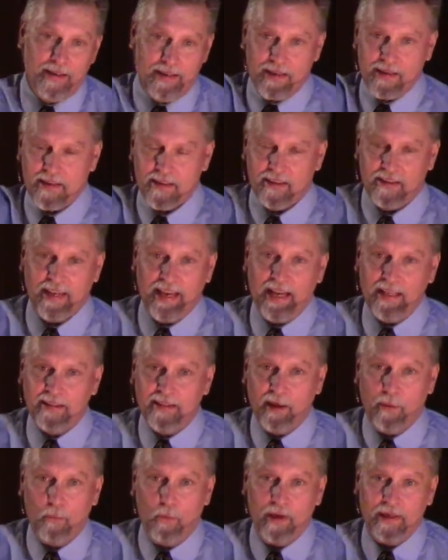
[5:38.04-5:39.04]
said
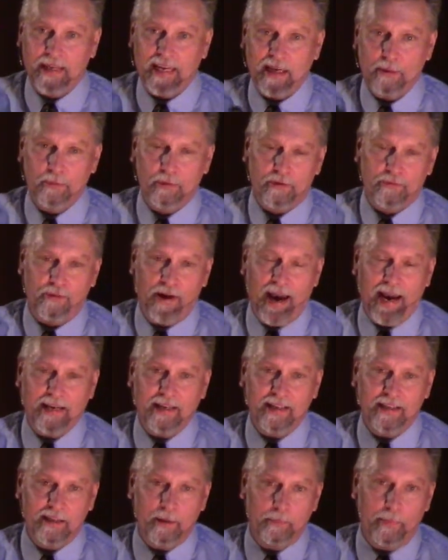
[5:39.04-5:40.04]
that when he was
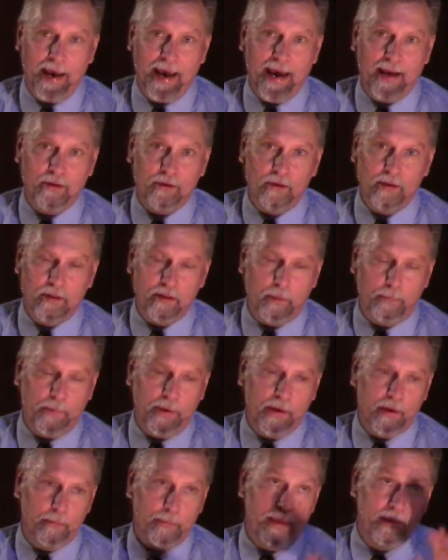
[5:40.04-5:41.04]
fighting the battle of the
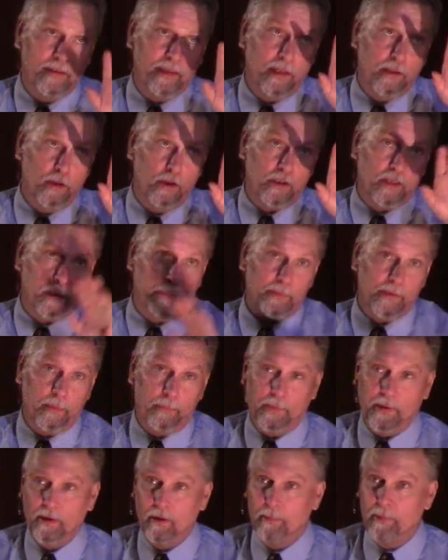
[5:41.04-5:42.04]
pyramids, he looked up at the
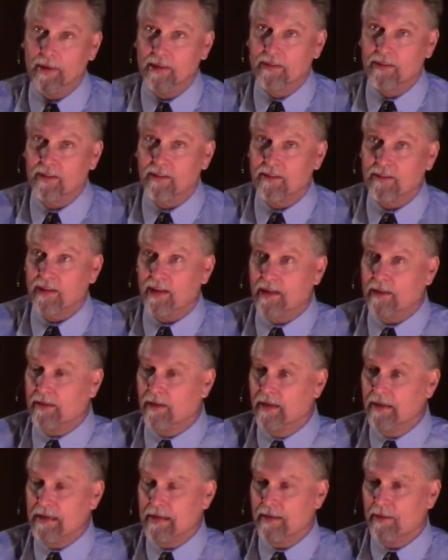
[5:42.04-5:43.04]
pyramids and
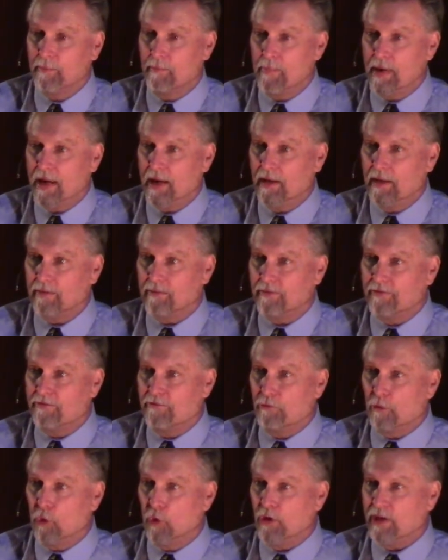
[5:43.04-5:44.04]
said, "Men,
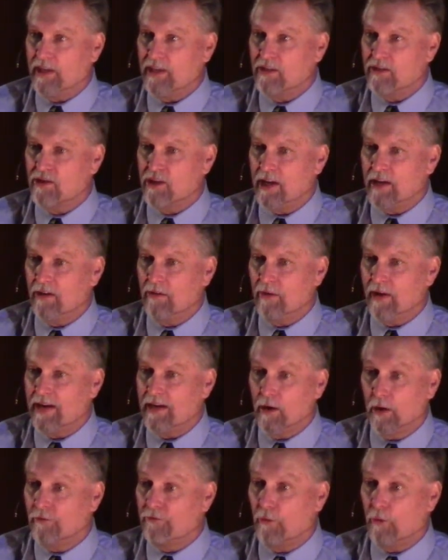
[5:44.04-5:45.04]
40
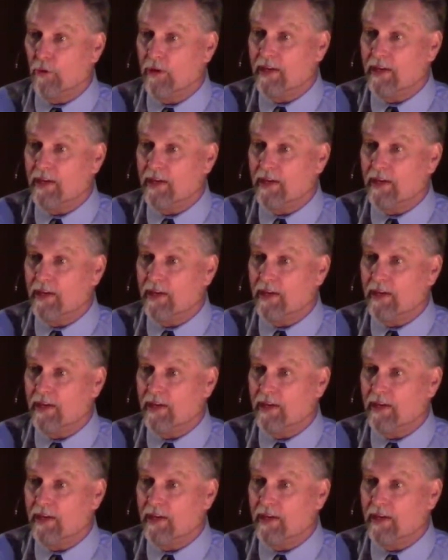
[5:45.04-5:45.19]
generations